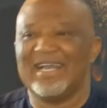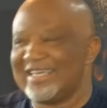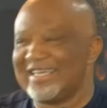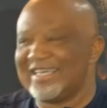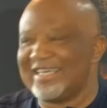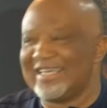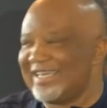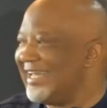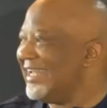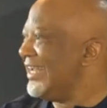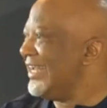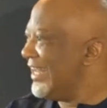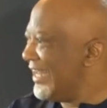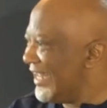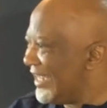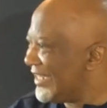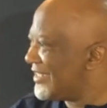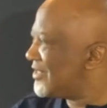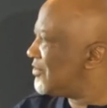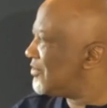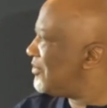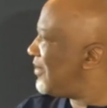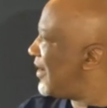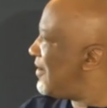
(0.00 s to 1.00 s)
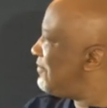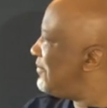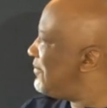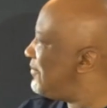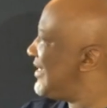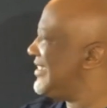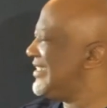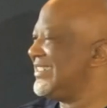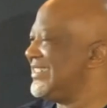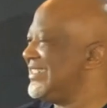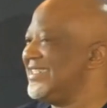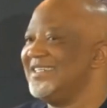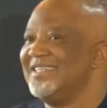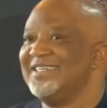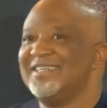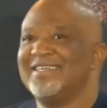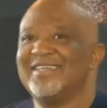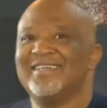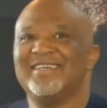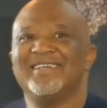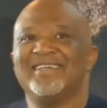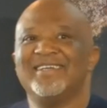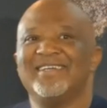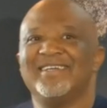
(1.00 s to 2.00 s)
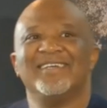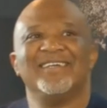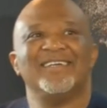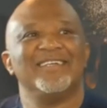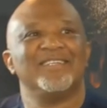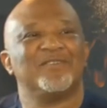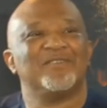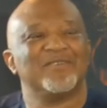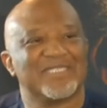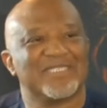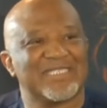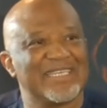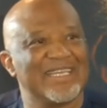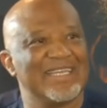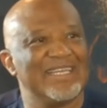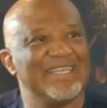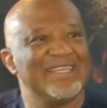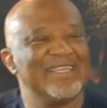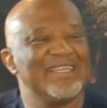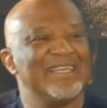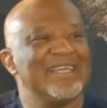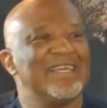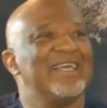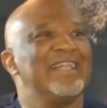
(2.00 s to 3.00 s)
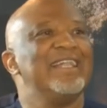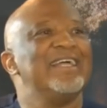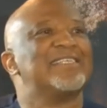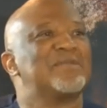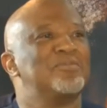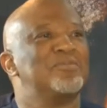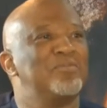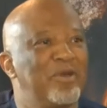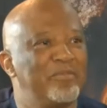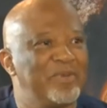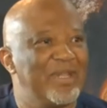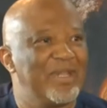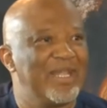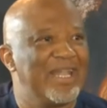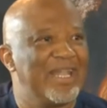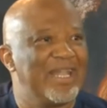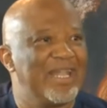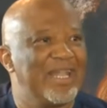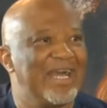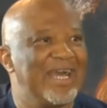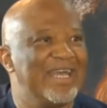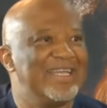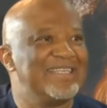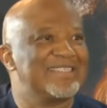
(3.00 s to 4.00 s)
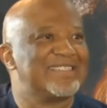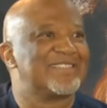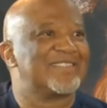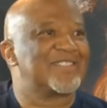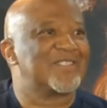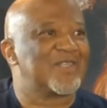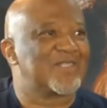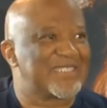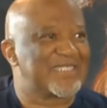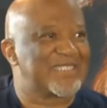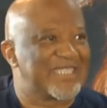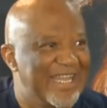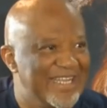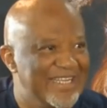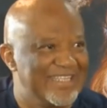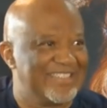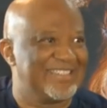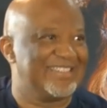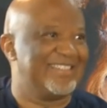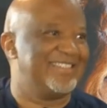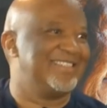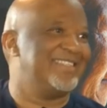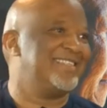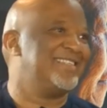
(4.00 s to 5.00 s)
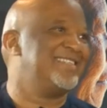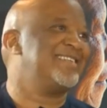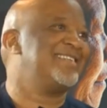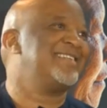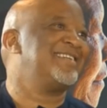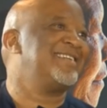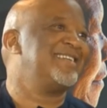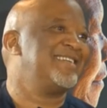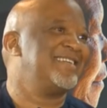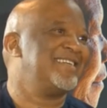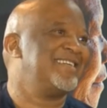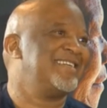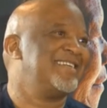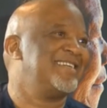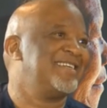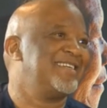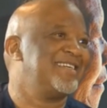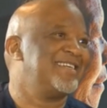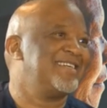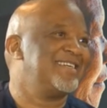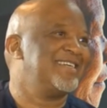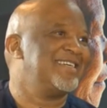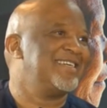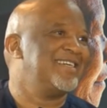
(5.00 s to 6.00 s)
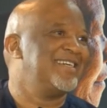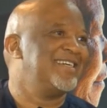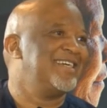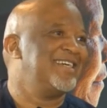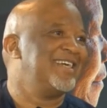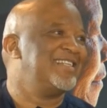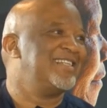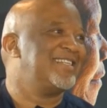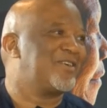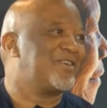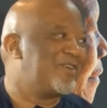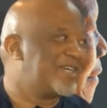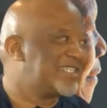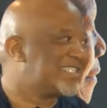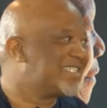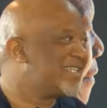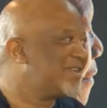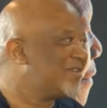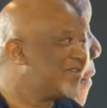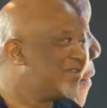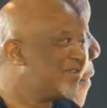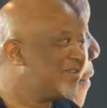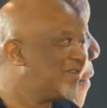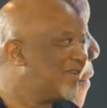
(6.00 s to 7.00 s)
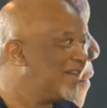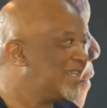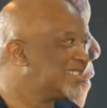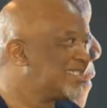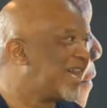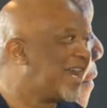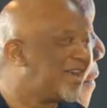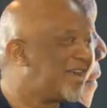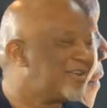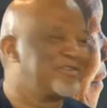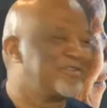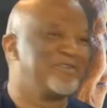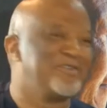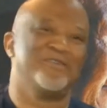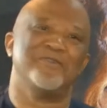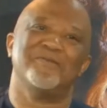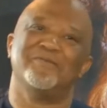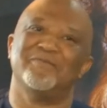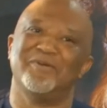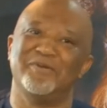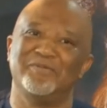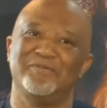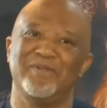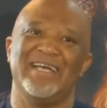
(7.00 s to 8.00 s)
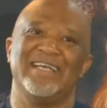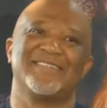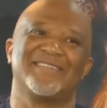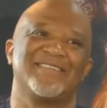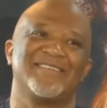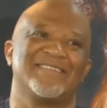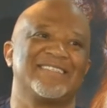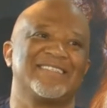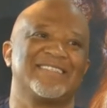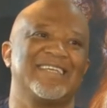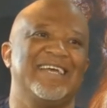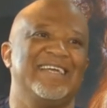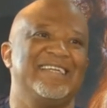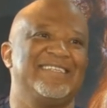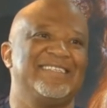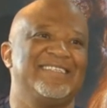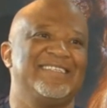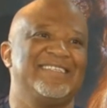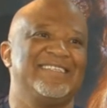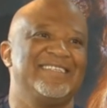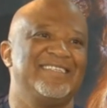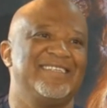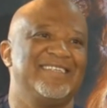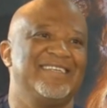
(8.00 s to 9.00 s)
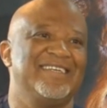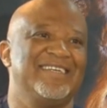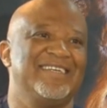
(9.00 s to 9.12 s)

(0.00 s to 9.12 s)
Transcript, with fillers: again led by P G, to say, let's mobilize society. And the question was, how do you mobilize society?